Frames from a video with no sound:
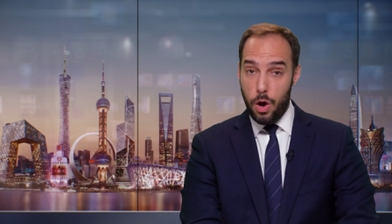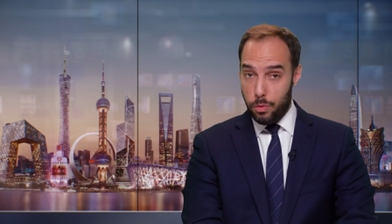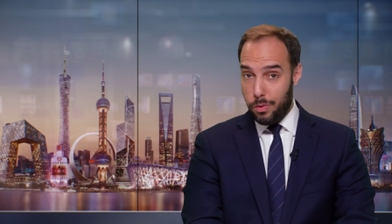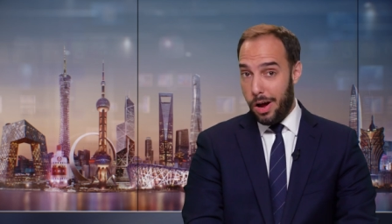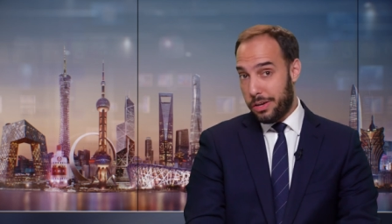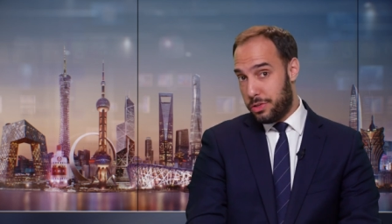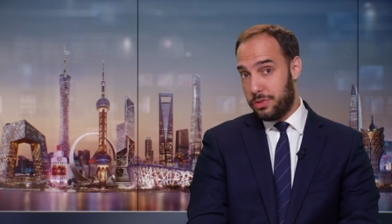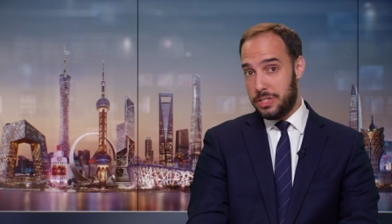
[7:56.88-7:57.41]

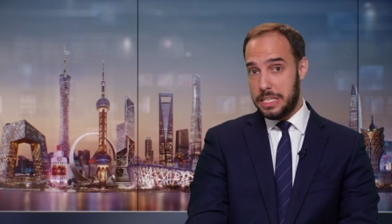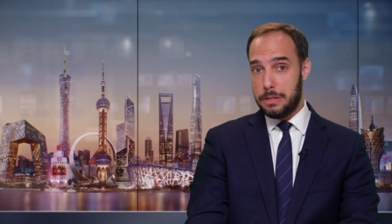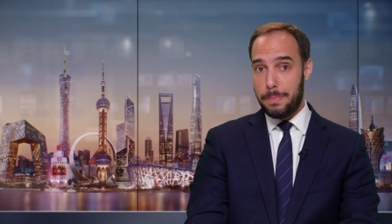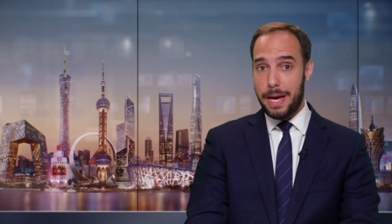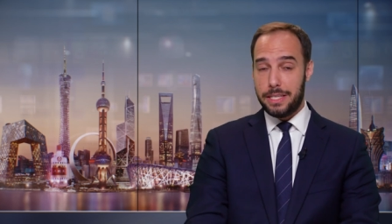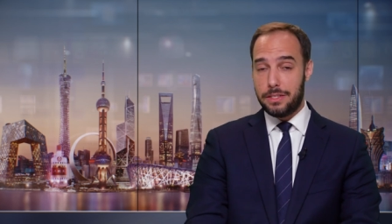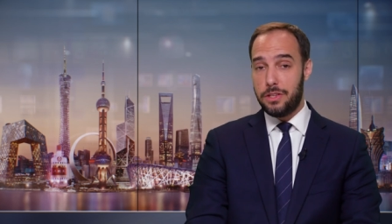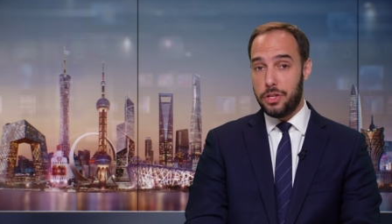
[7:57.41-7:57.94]
Rogers is
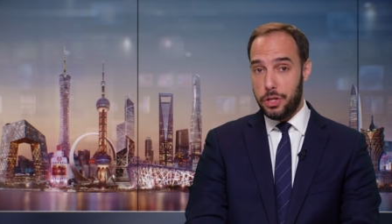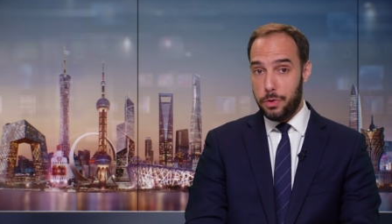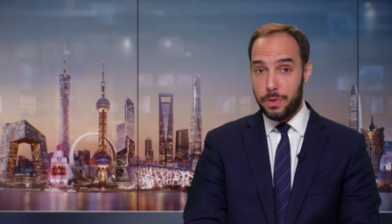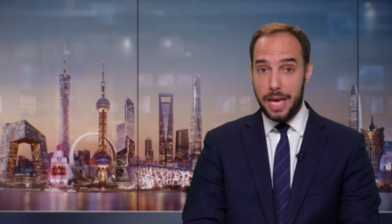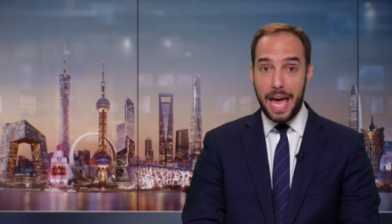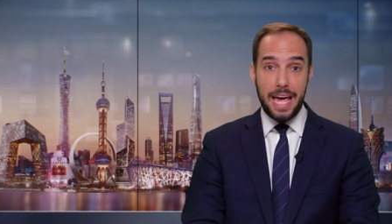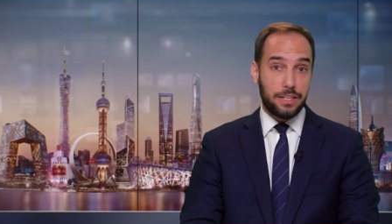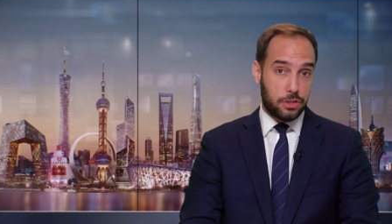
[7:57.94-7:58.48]
based in the
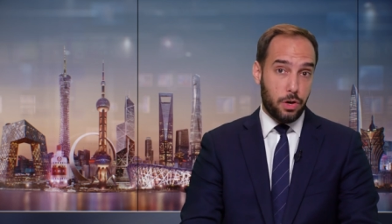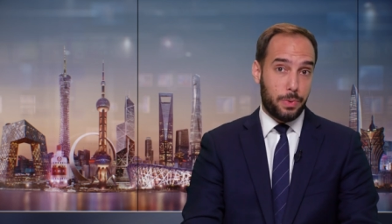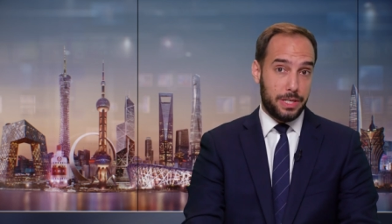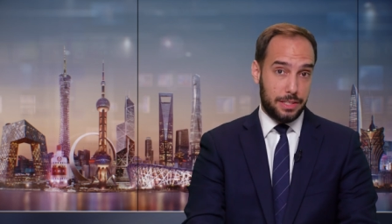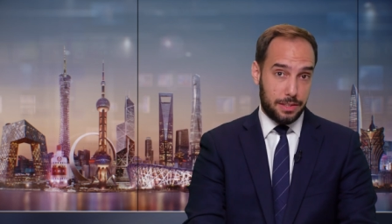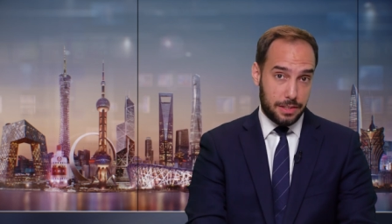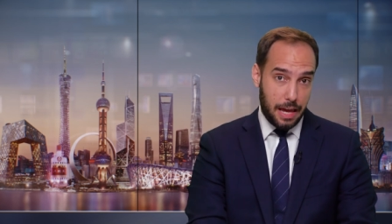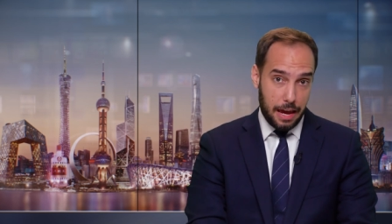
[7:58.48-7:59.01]
UK, so
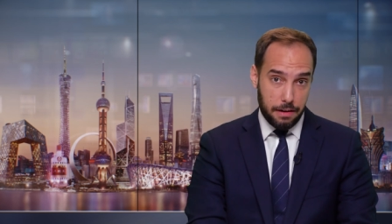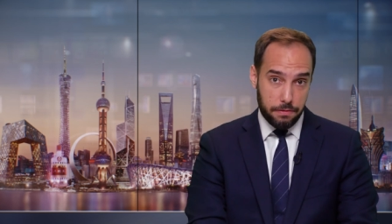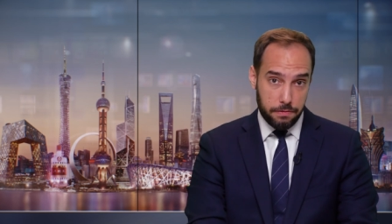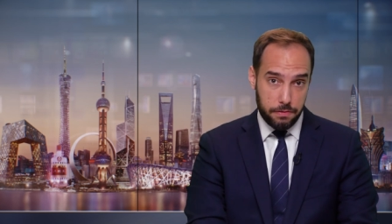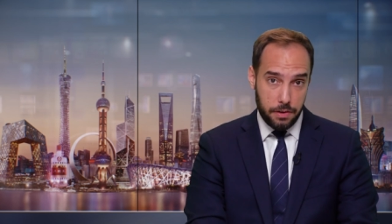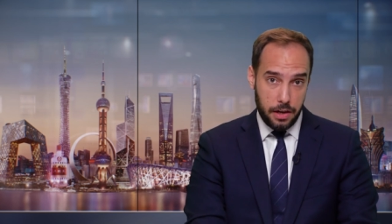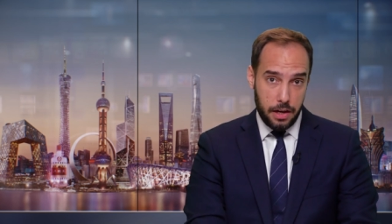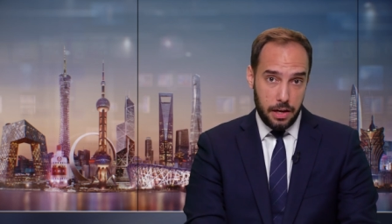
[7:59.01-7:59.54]
he's safe.
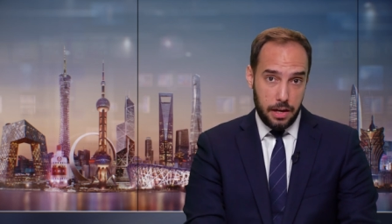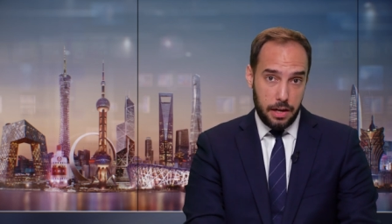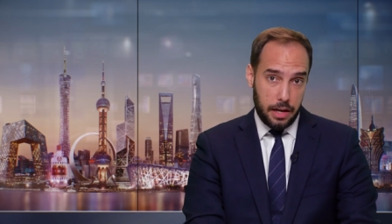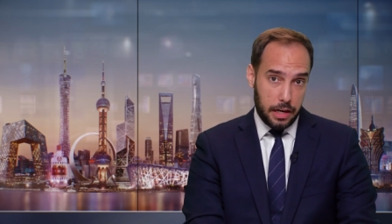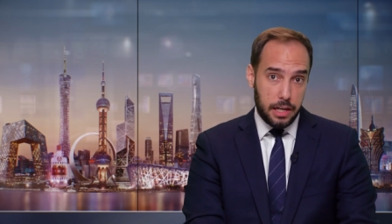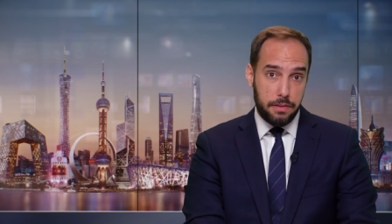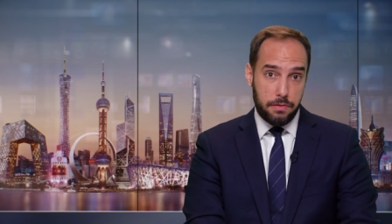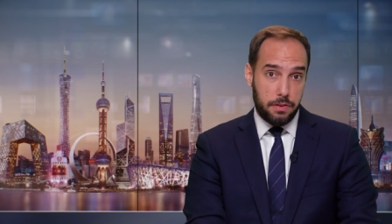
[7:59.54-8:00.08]

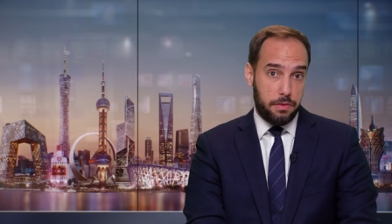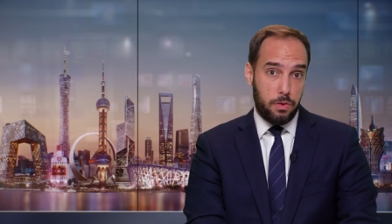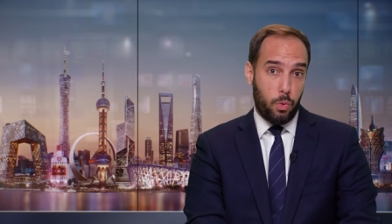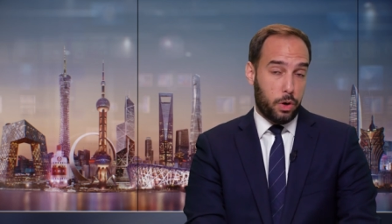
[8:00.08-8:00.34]
And even if he